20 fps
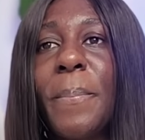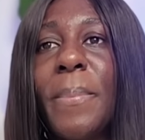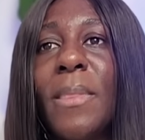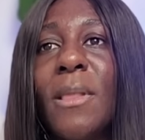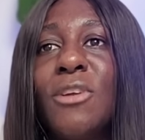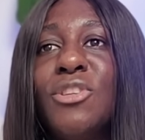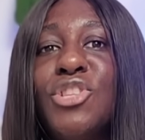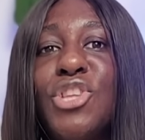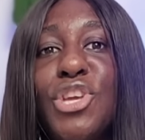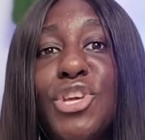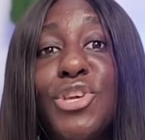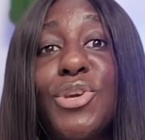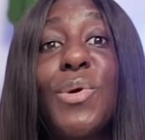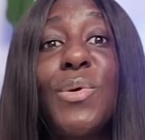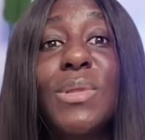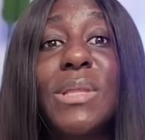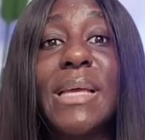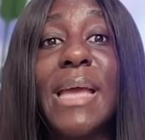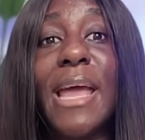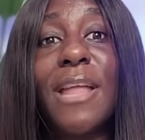Niyo, the
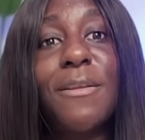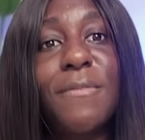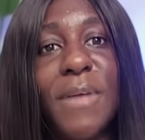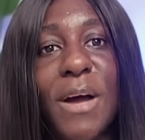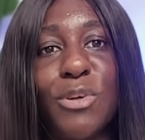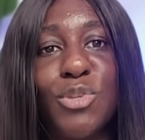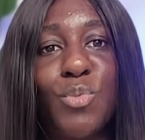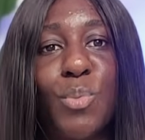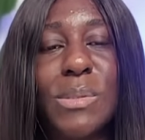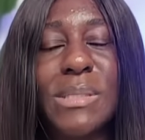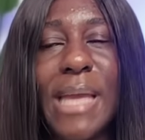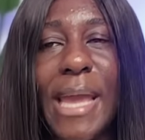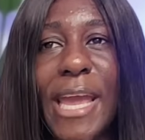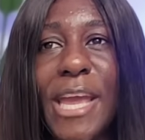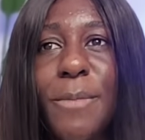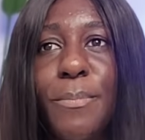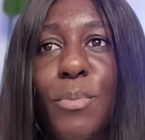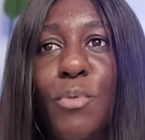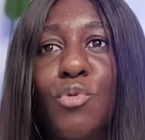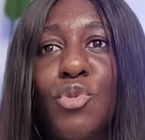head of house, was
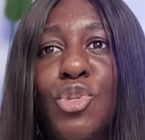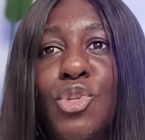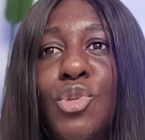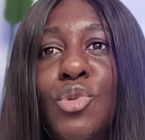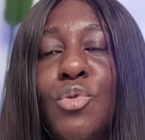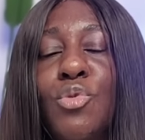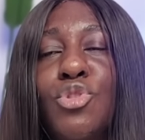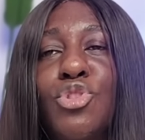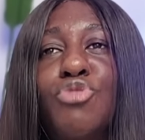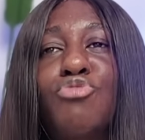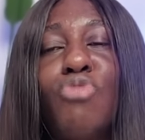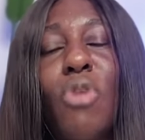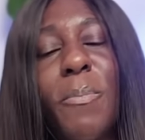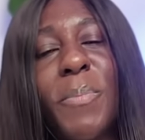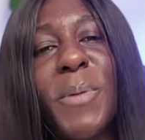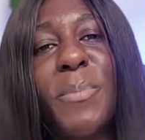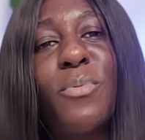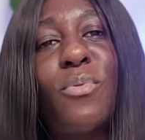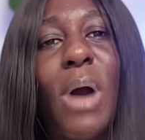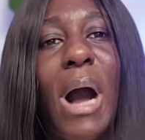able to draw
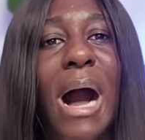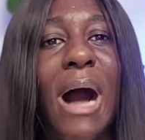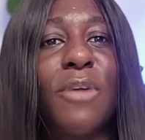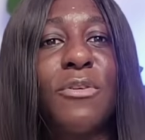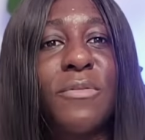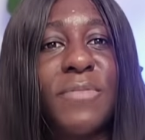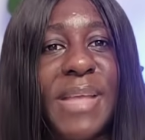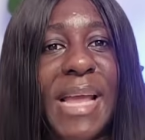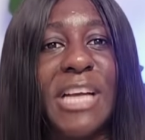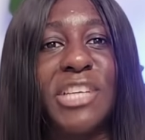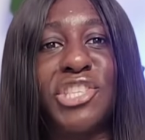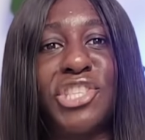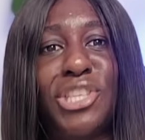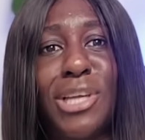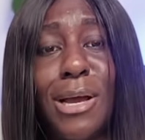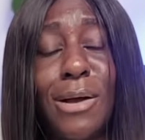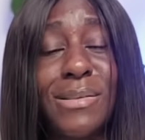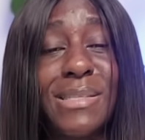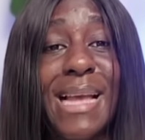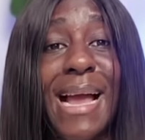people out of their
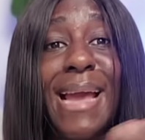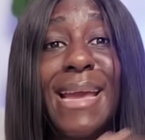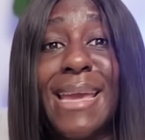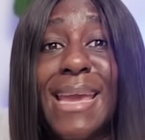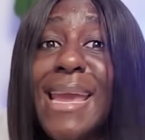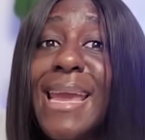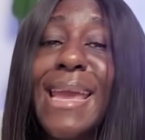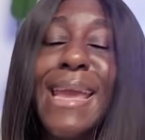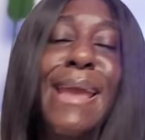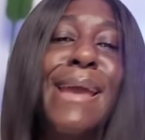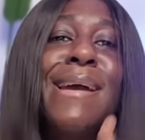shells, i.e.